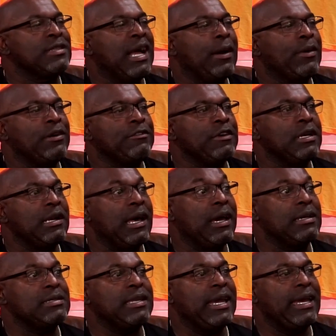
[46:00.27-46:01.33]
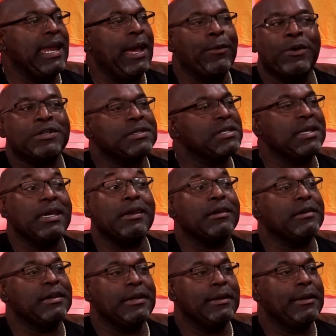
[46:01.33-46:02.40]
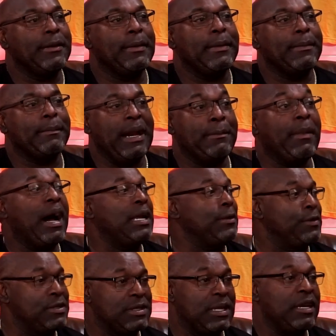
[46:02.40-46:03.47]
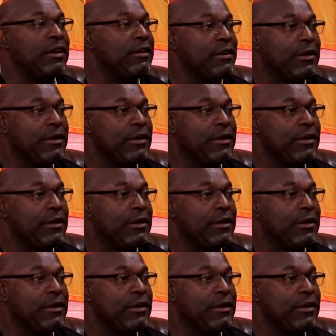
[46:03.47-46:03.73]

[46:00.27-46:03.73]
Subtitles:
now and realize that I wasn't there. My body was there.